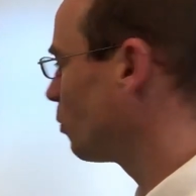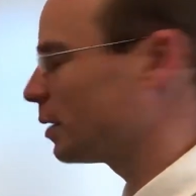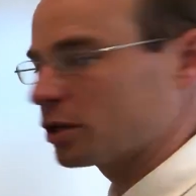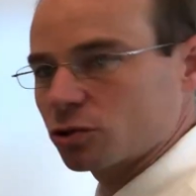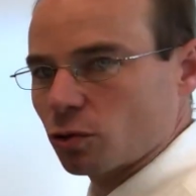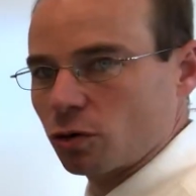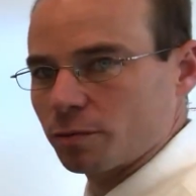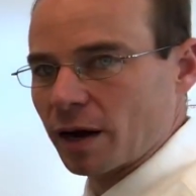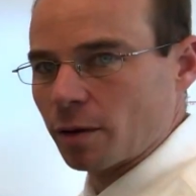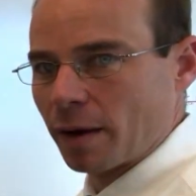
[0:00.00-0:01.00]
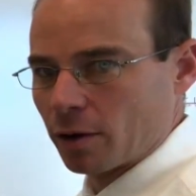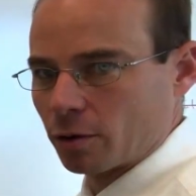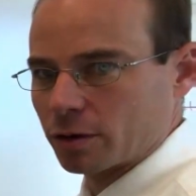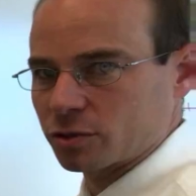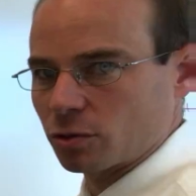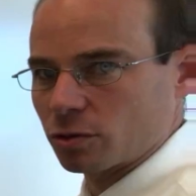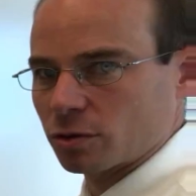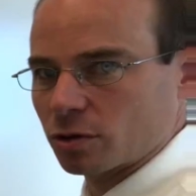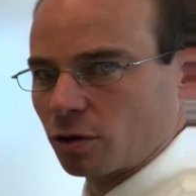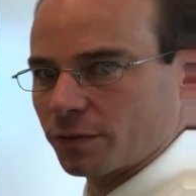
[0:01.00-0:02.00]
will be controlled by our
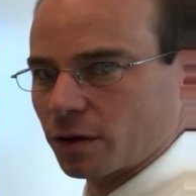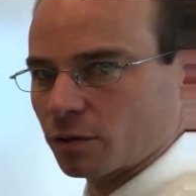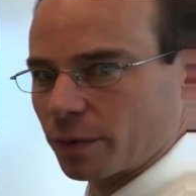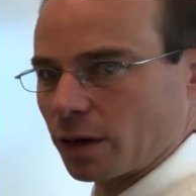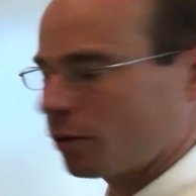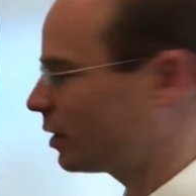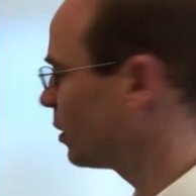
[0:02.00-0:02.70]
microcontroller called the Arduino